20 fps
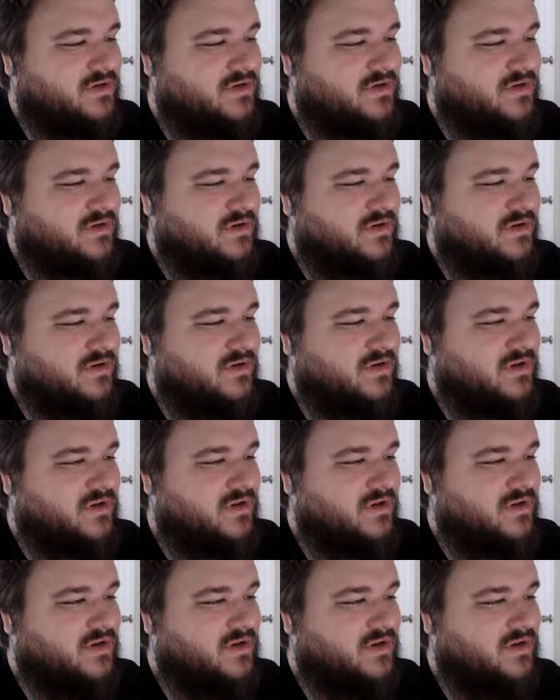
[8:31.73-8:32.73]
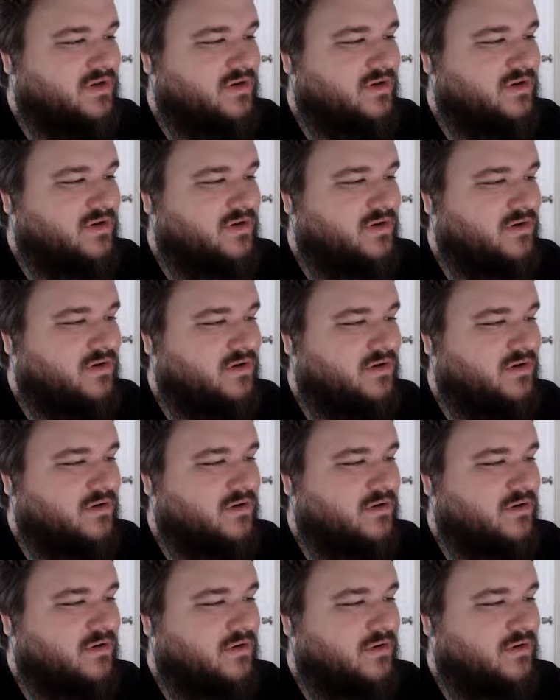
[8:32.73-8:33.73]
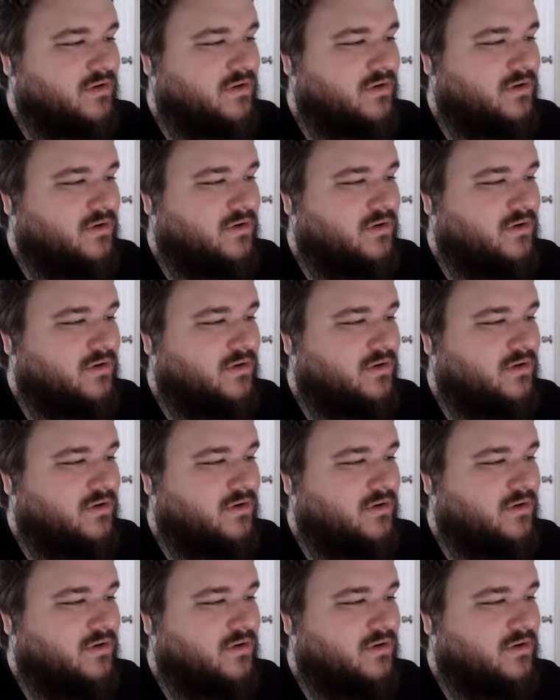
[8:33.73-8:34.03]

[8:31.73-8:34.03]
[no speech]